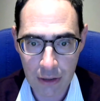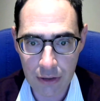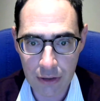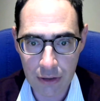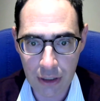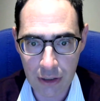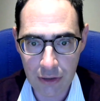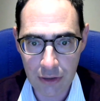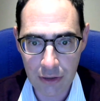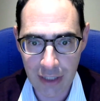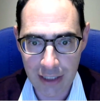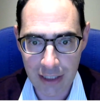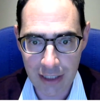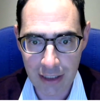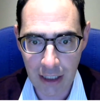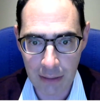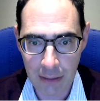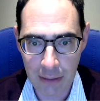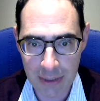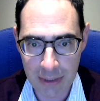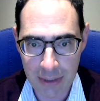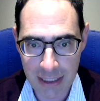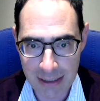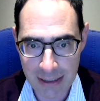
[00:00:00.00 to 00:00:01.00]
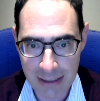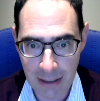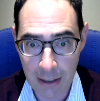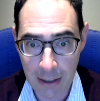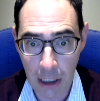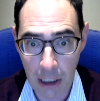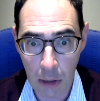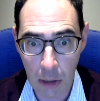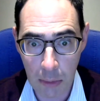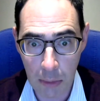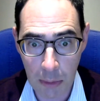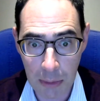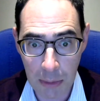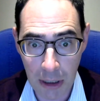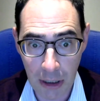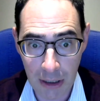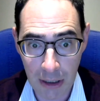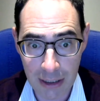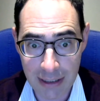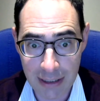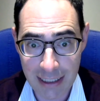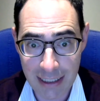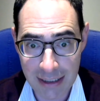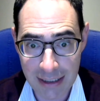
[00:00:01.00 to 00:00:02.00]
you know, you've had companies like
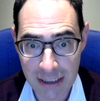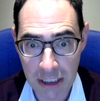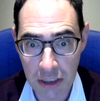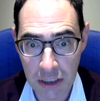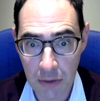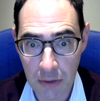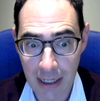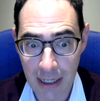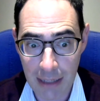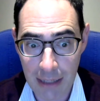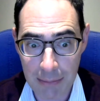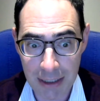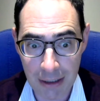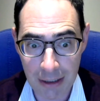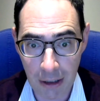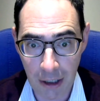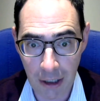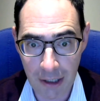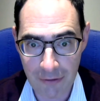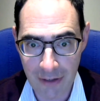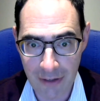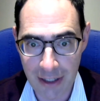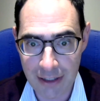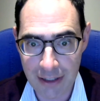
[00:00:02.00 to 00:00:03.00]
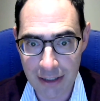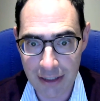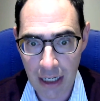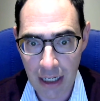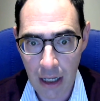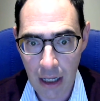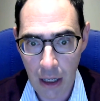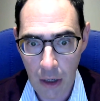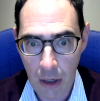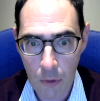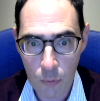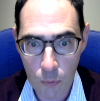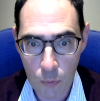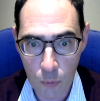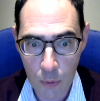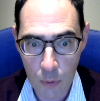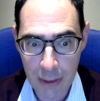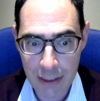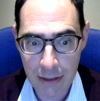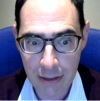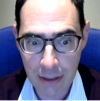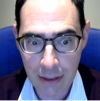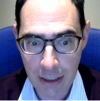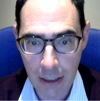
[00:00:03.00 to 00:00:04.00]
Albemarle and SQM and Livent
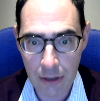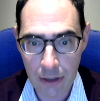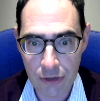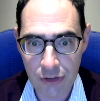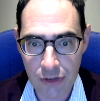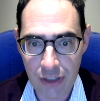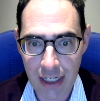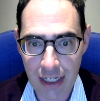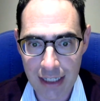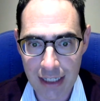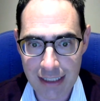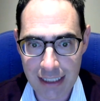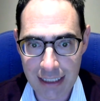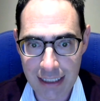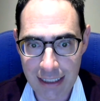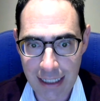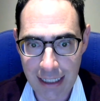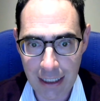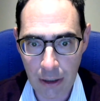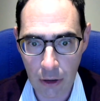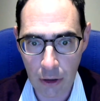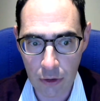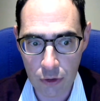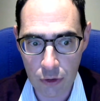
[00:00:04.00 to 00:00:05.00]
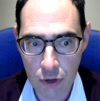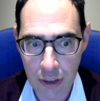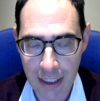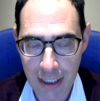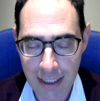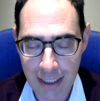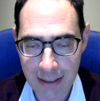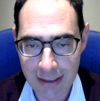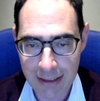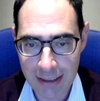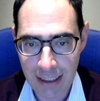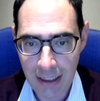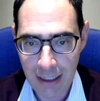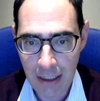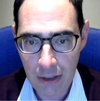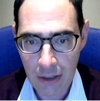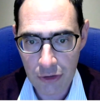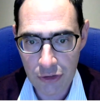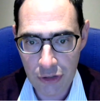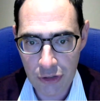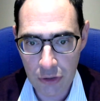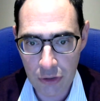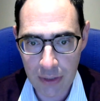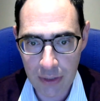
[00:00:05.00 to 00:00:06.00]
renegotiating their contracts.
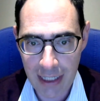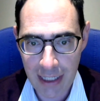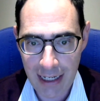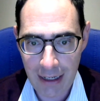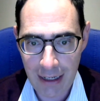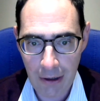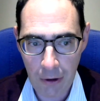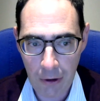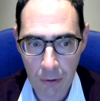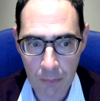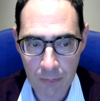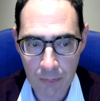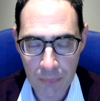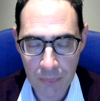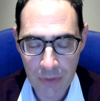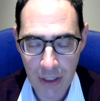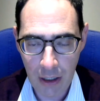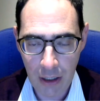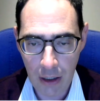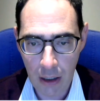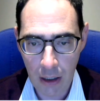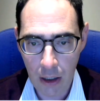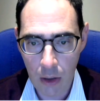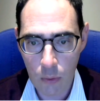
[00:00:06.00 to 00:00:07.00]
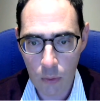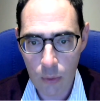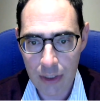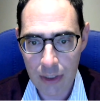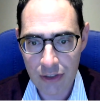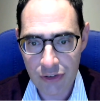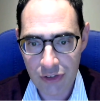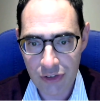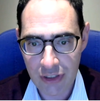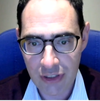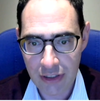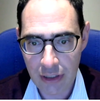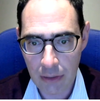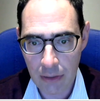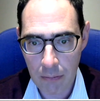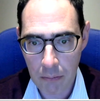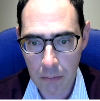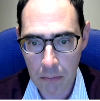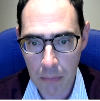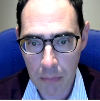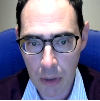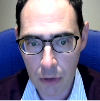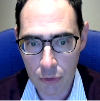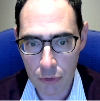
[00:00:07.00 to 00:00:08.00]
So now we see
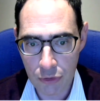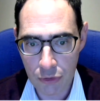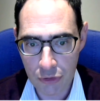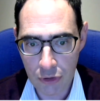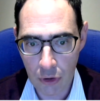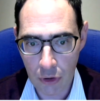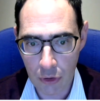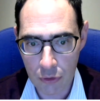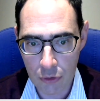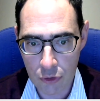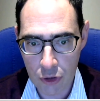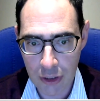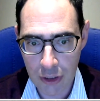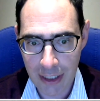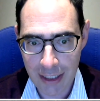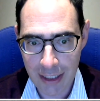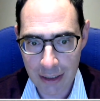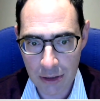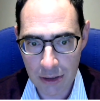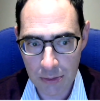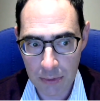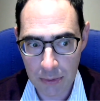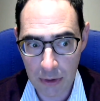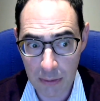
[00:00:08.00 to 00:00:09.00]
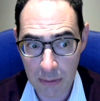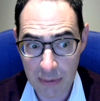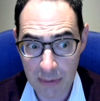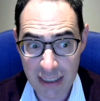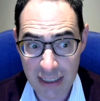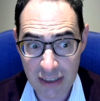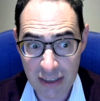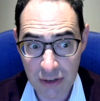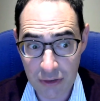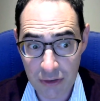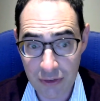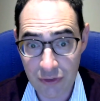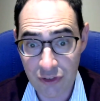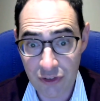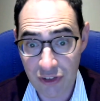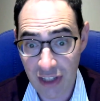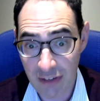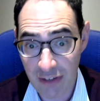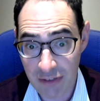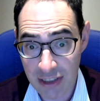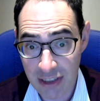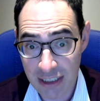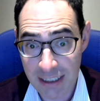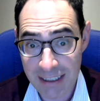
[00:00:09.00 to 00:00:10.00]
that most contracts, probably sort of
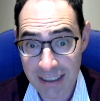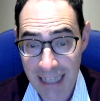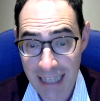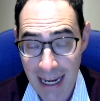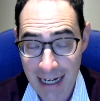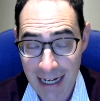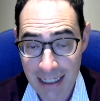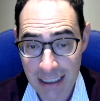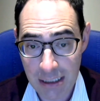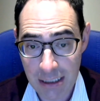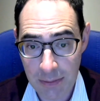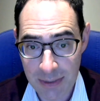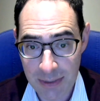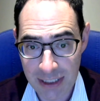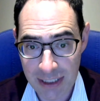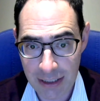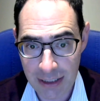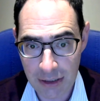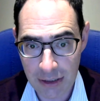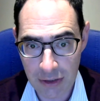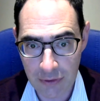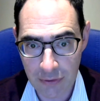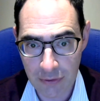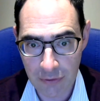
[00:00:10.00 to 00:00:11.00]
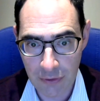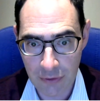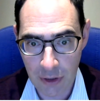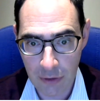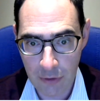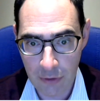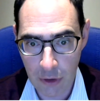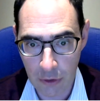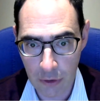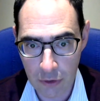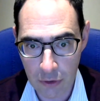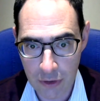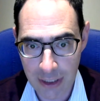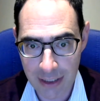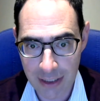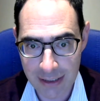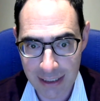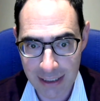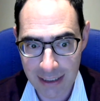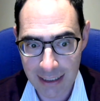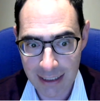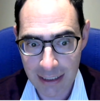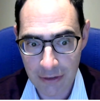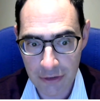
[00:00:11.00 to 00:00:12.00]
70 to 80% of
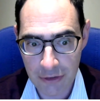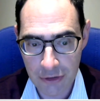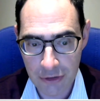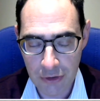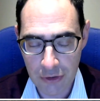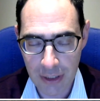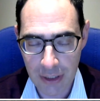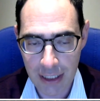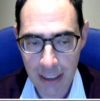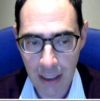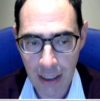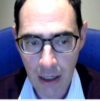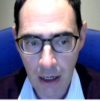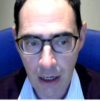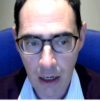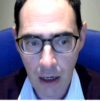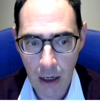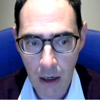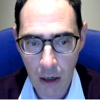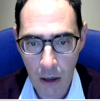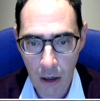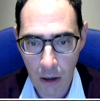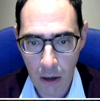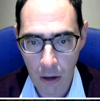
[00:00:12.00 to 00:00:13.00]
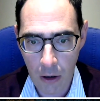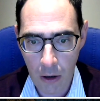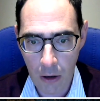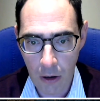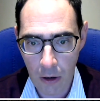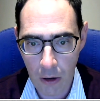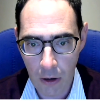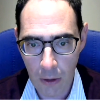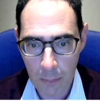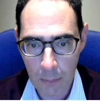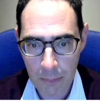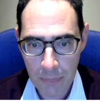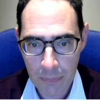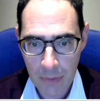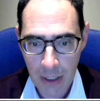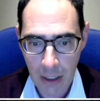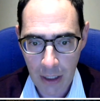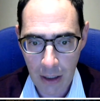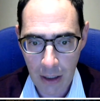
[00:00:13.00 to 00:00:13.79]
contracts in the industry, are